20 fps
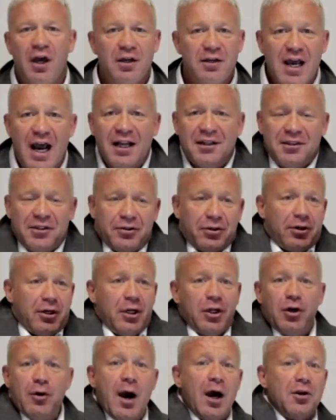not that they're going
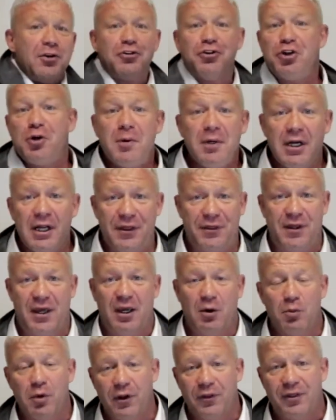to go out and do
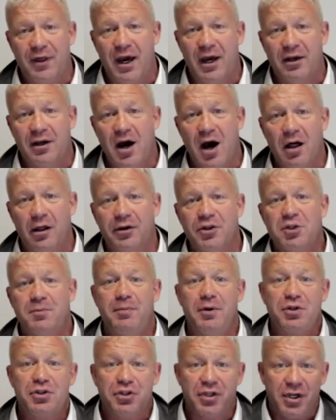anything with that knowledge,
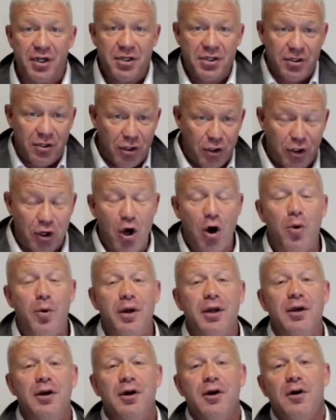but just
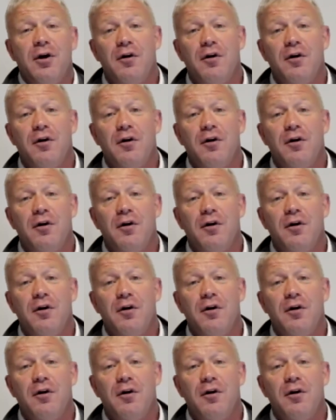knowing